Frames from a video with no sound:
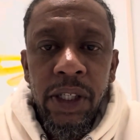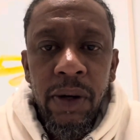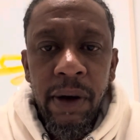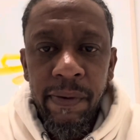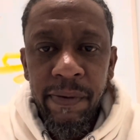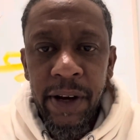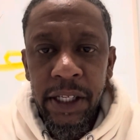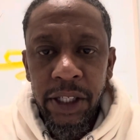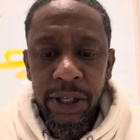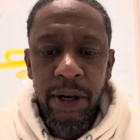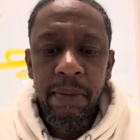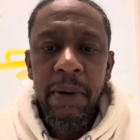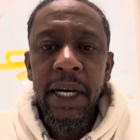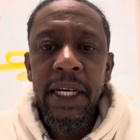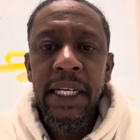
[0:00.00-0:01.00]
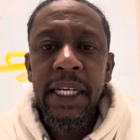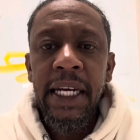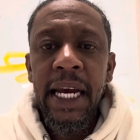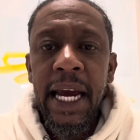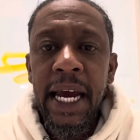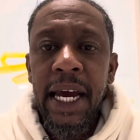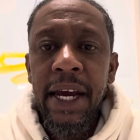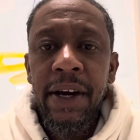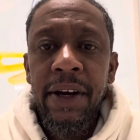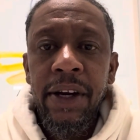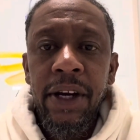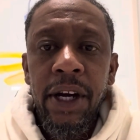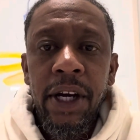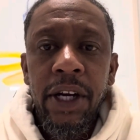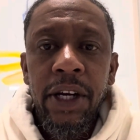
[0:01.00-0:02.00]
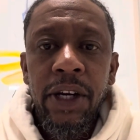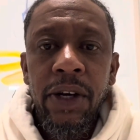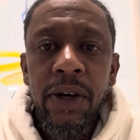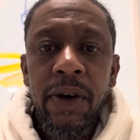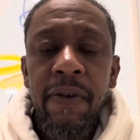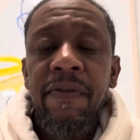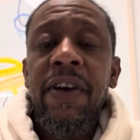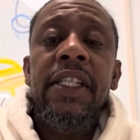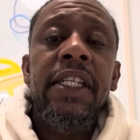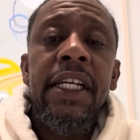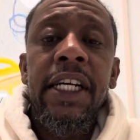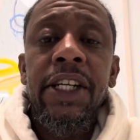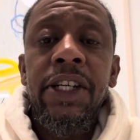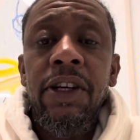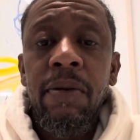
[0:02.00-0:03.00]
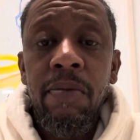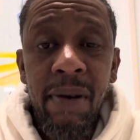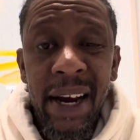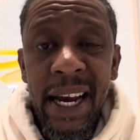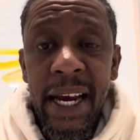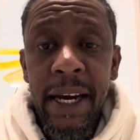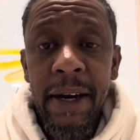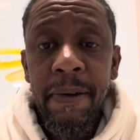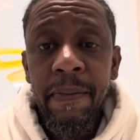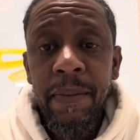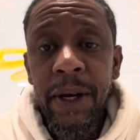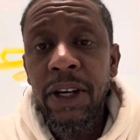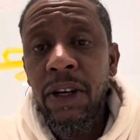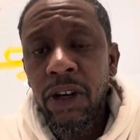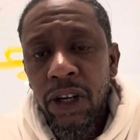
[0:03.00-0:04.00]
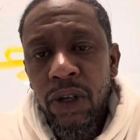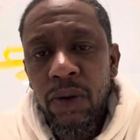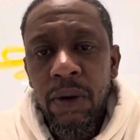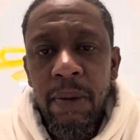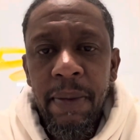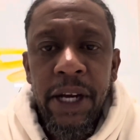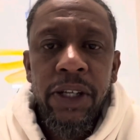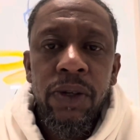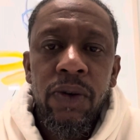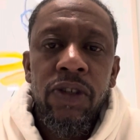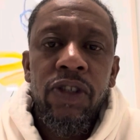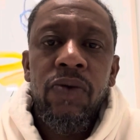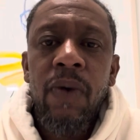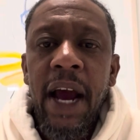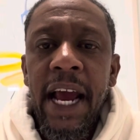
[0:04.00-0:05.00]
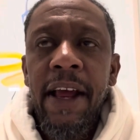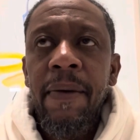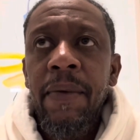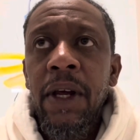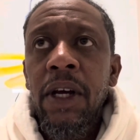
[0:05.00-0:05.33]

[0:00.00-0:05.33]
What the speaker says: You're investing your money and you're investing in your brand, and you just want to make sure it's right.